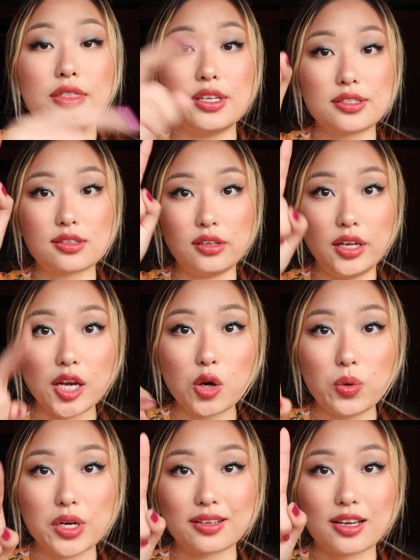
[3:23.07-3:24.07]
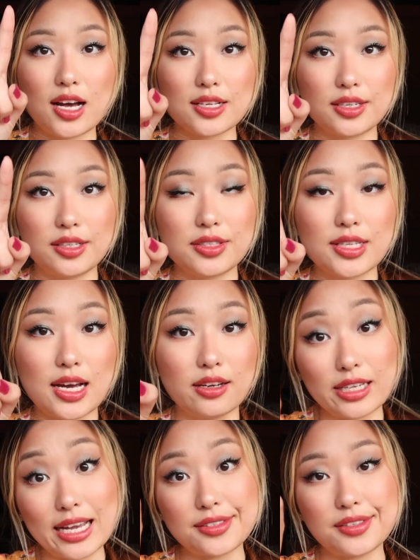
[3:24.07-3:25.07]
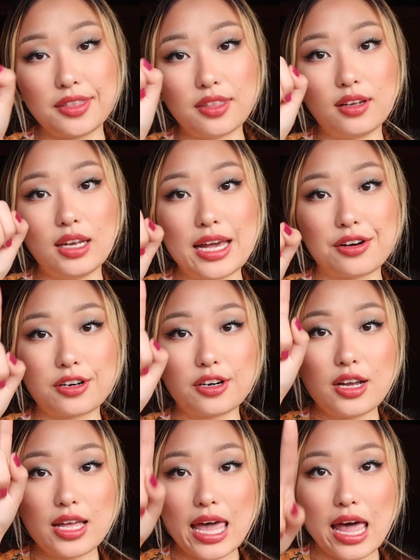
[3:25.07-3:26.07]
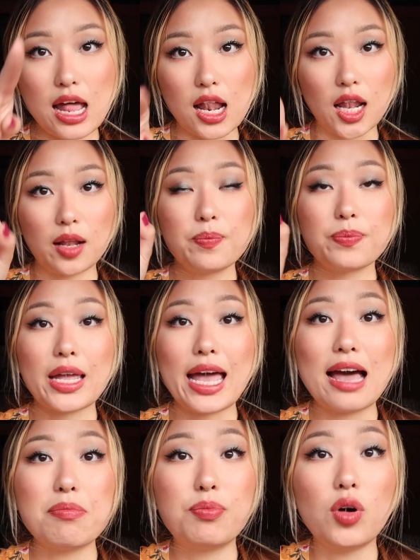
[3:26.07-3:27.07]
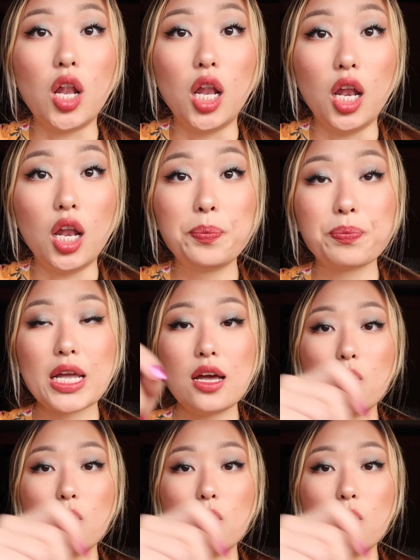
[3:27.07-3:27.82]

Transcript: this liquid consonant sound, as in the letter L. Apple.